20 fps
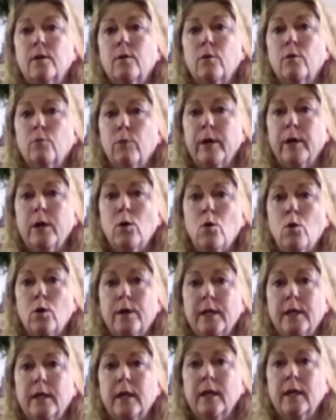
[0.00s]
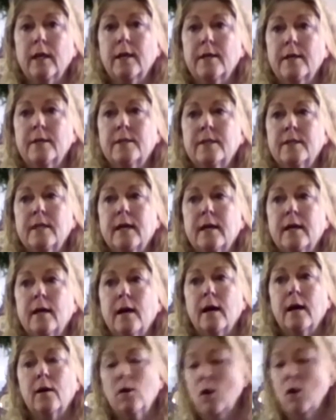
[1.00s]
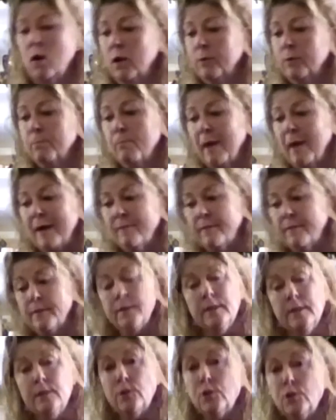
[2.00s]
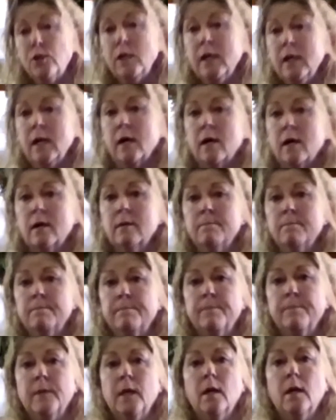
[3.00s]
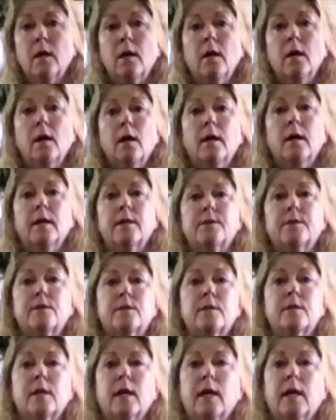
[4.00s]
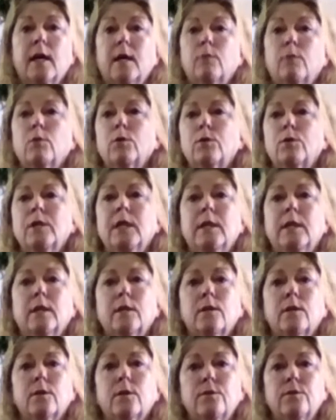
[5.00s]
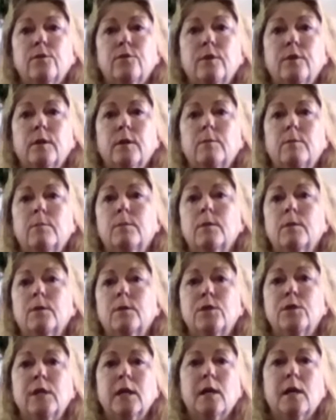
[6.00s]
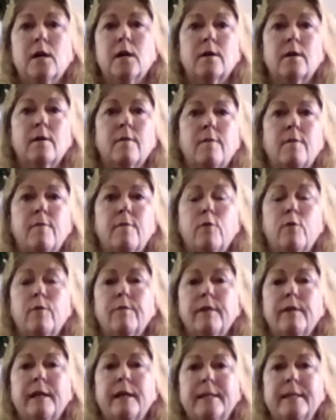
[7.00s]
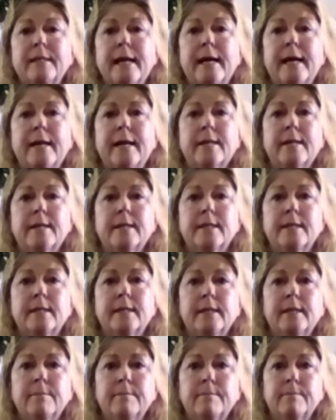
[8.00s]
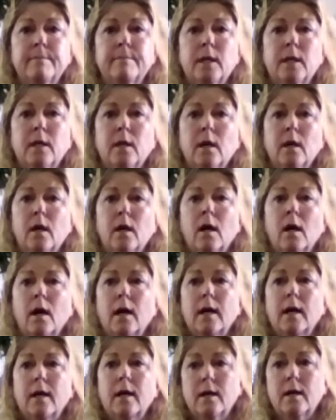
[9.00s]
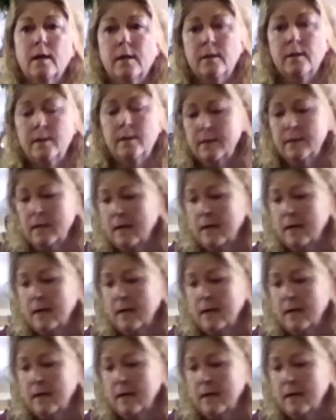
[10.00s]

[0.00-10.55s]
recording is called Mindfulness Qigong. It's a routine I learned from Qigong for Vitality. And